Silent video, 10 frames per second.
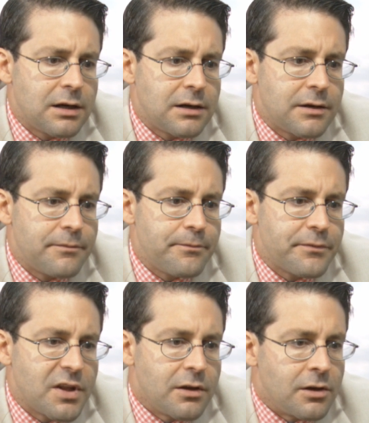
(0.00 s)

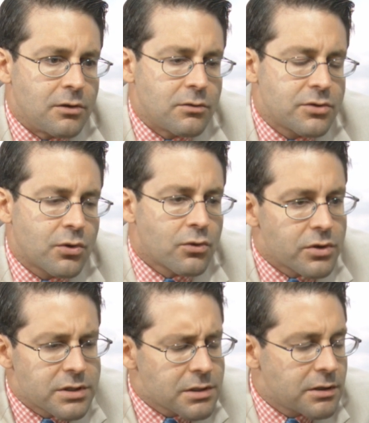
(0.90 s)
um, you know,
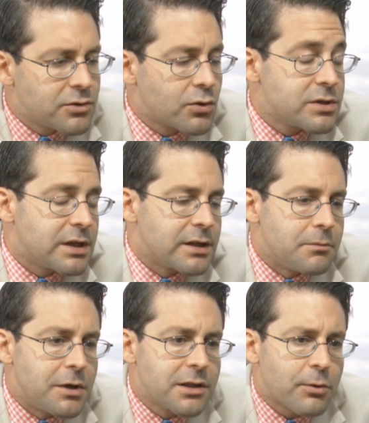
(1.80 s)
towards towards the end of
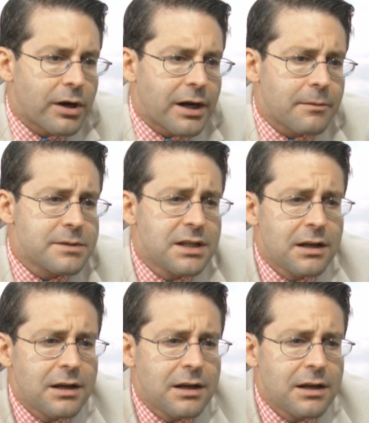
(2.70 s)
the month, perhaps,